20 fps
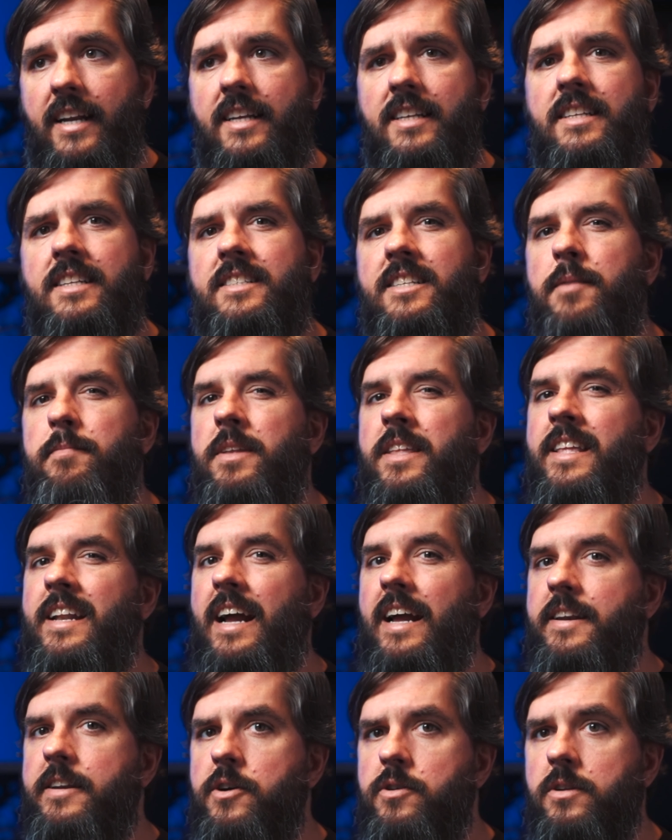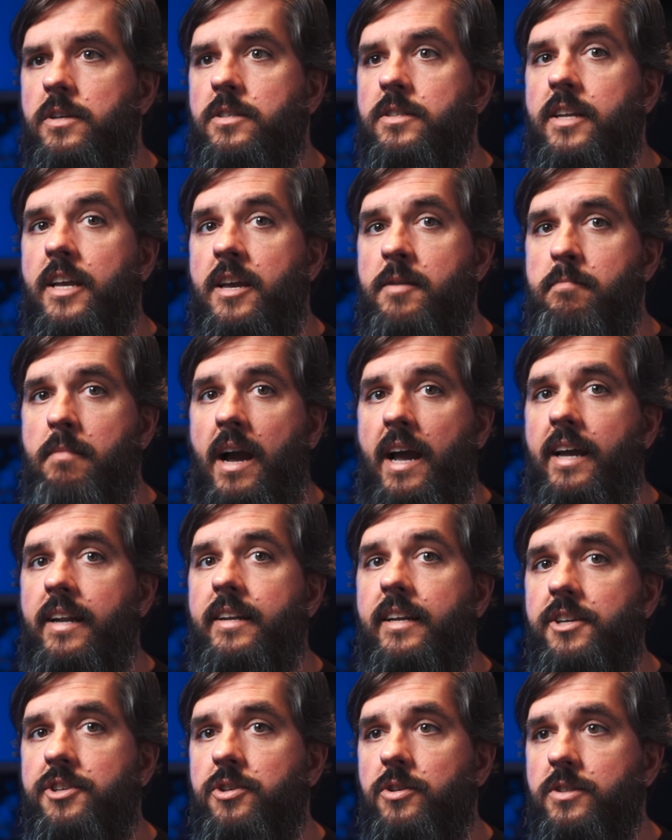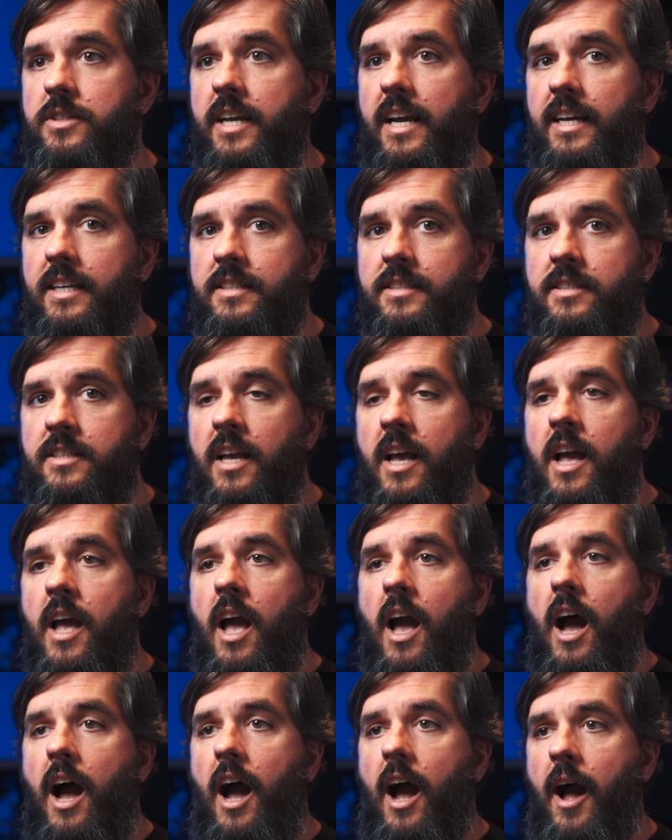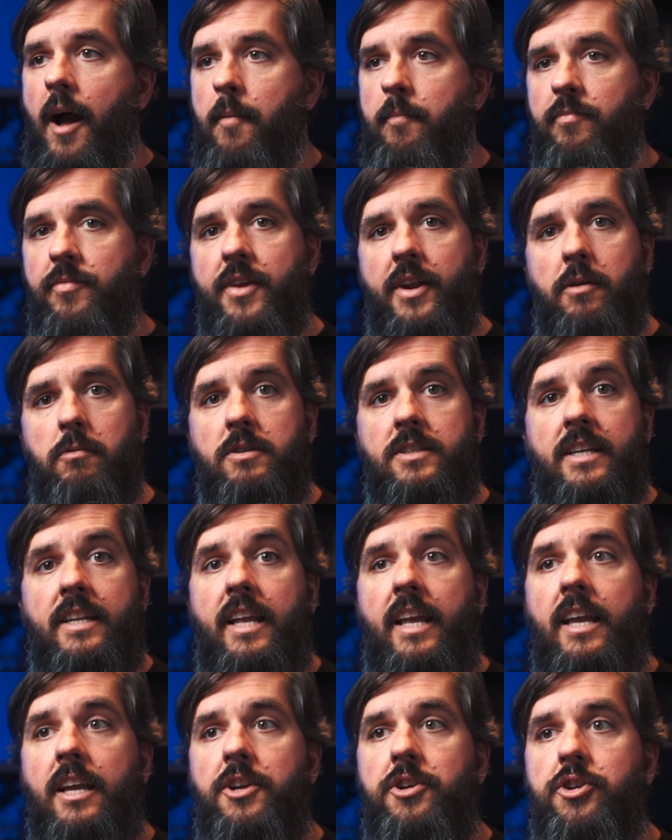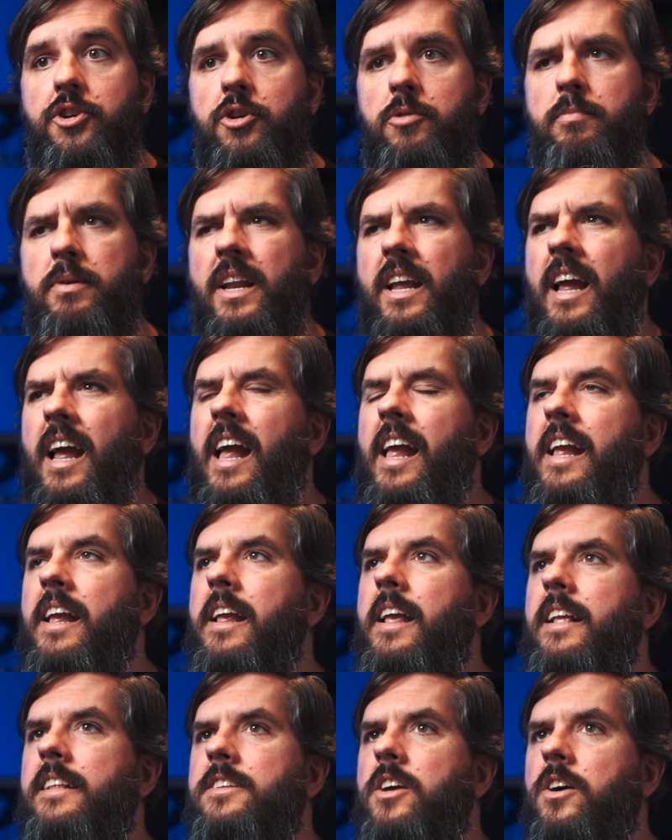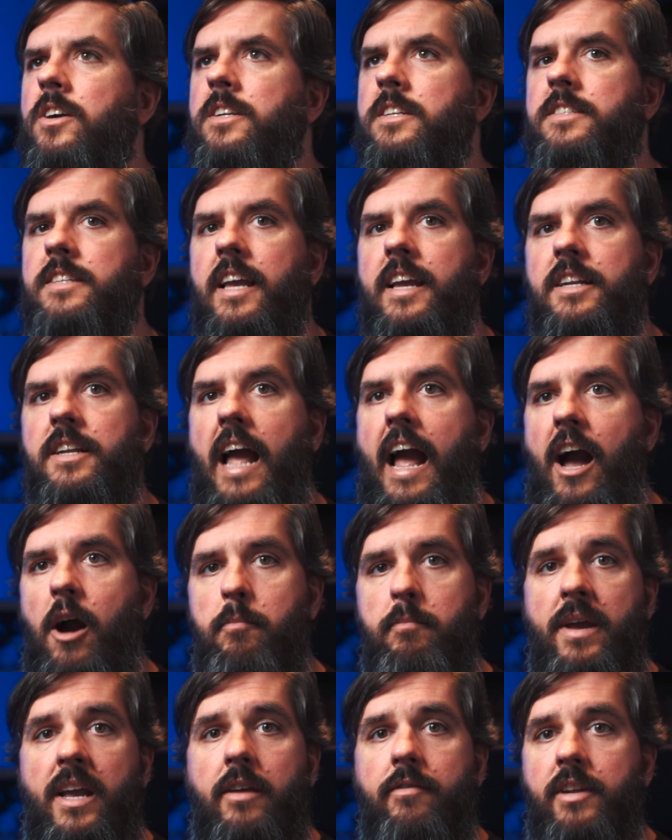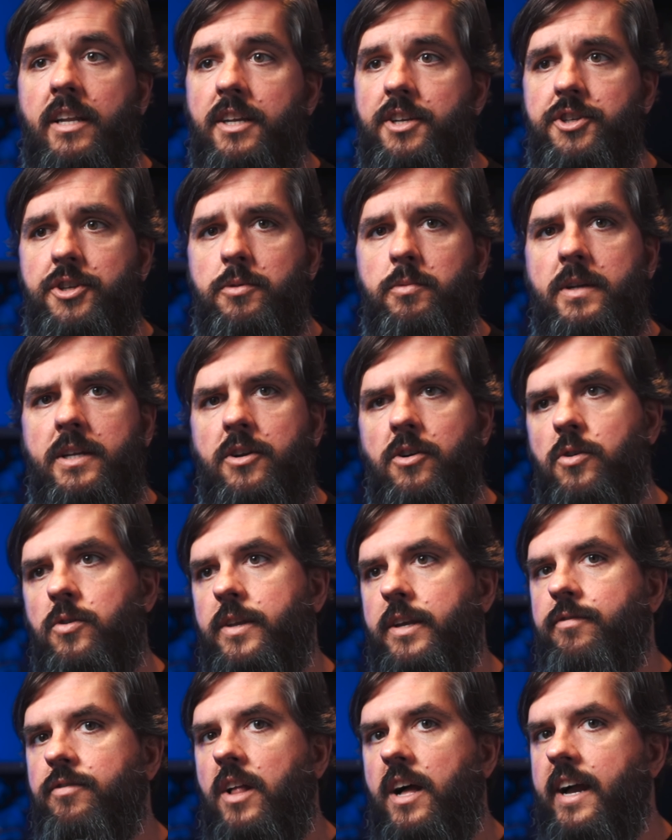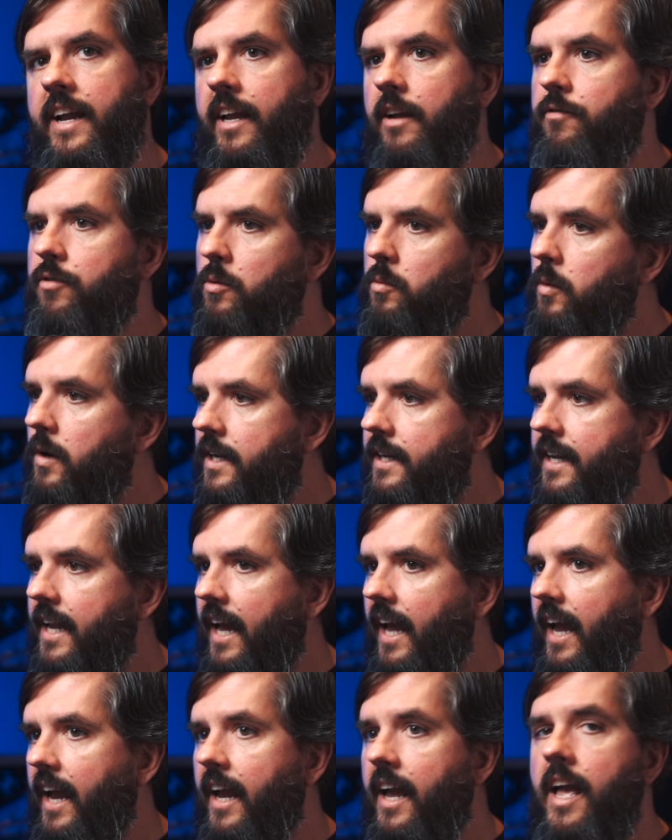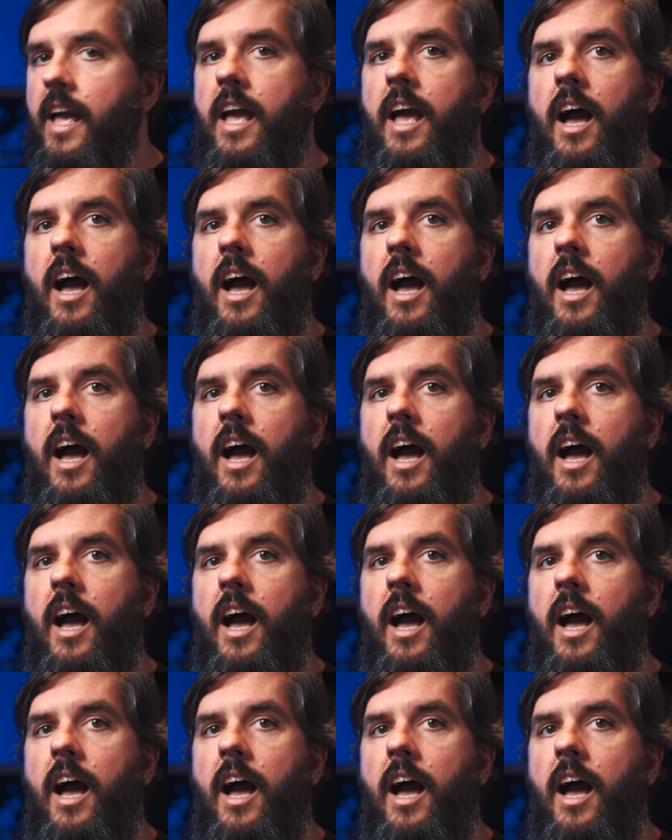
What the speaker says: Because it's something that I noticed in my initial tests, that it was an issue, but it's hard to say how big of an issue when you're only flying it for one day.